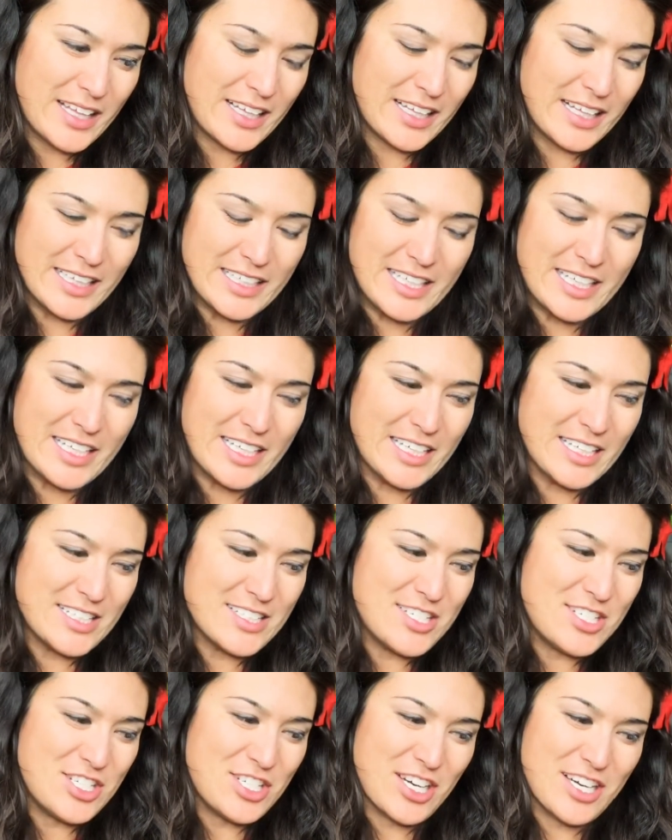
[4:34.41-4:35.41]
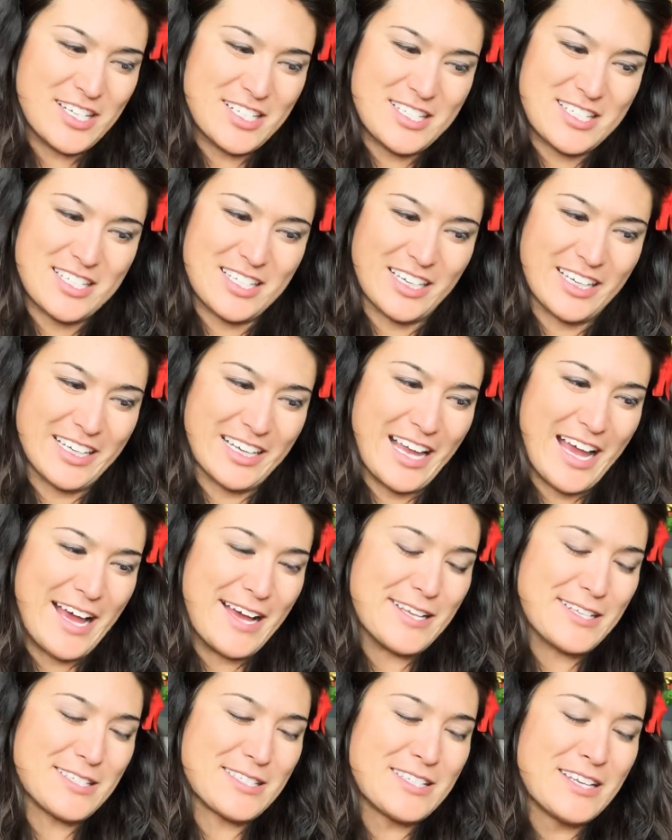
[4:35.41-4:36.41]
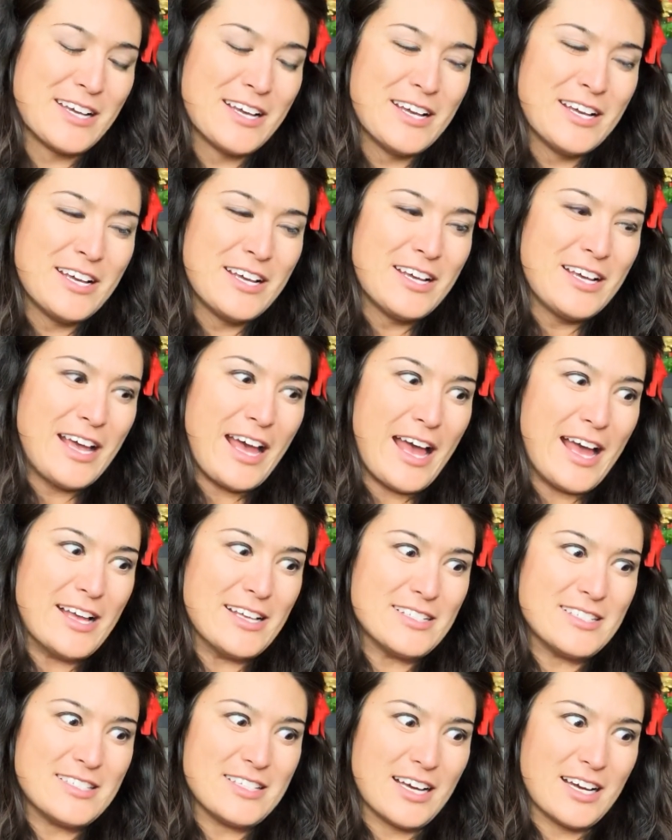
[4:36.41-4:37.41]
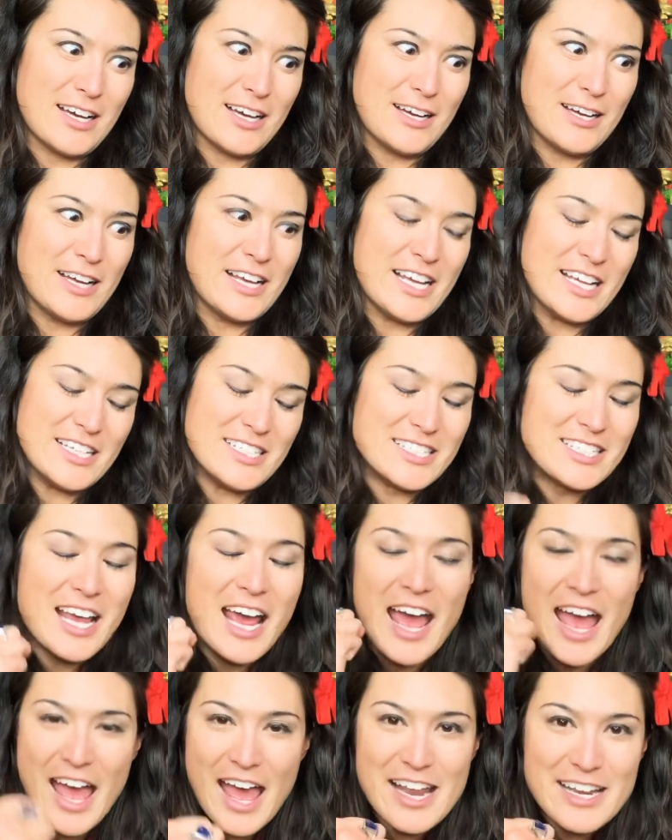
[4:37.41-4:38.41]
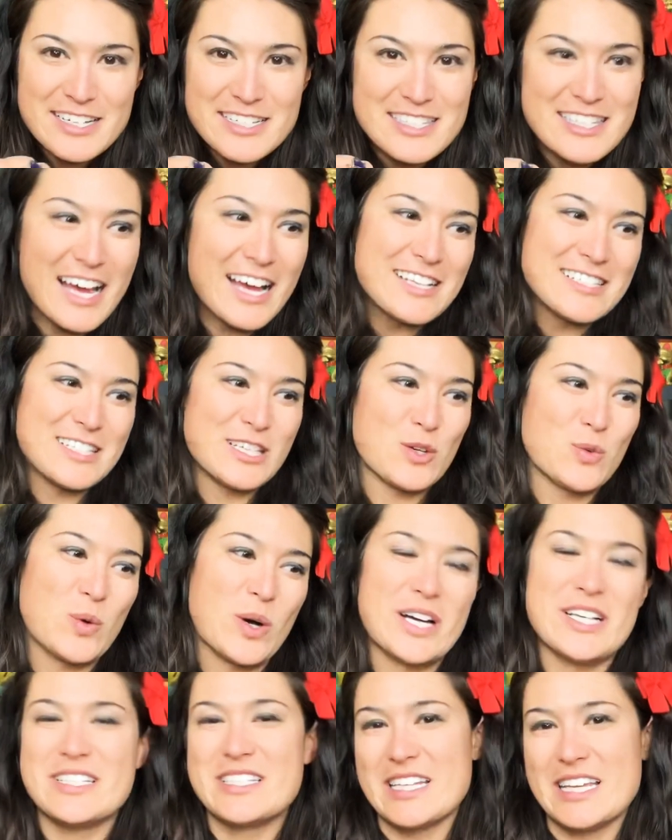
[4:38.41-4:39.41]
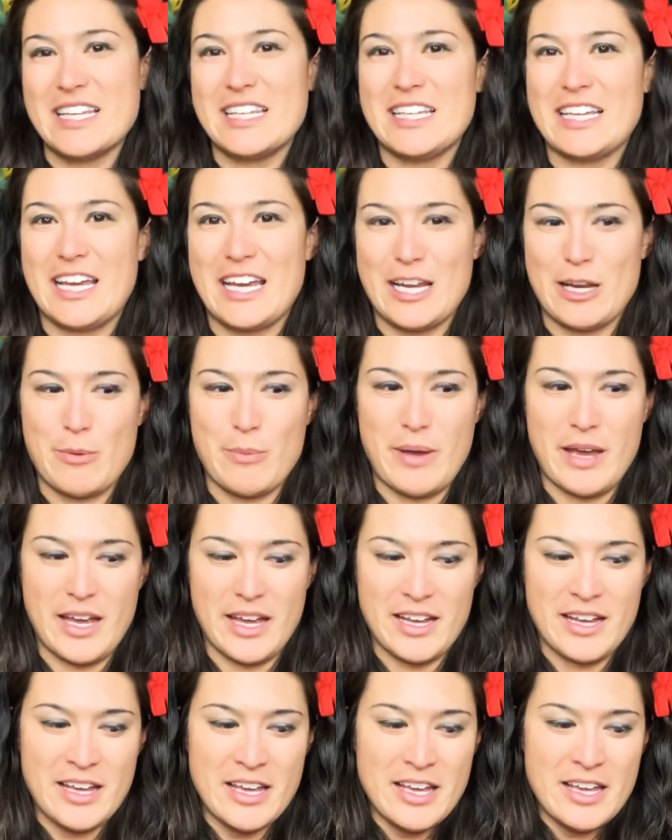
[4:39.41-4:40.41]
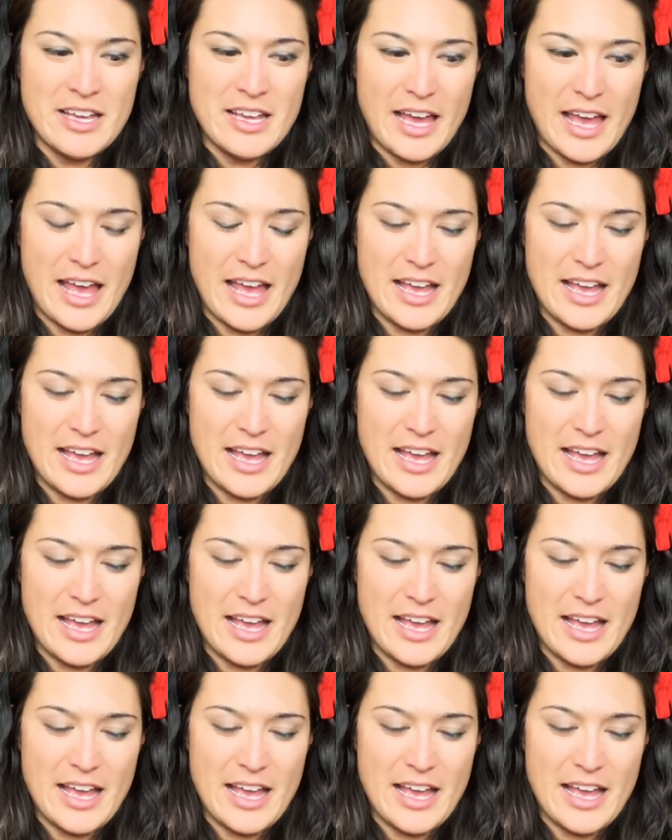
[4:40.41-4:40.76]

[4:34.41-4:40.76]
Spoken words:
like he's just like as intense as he was in the anime.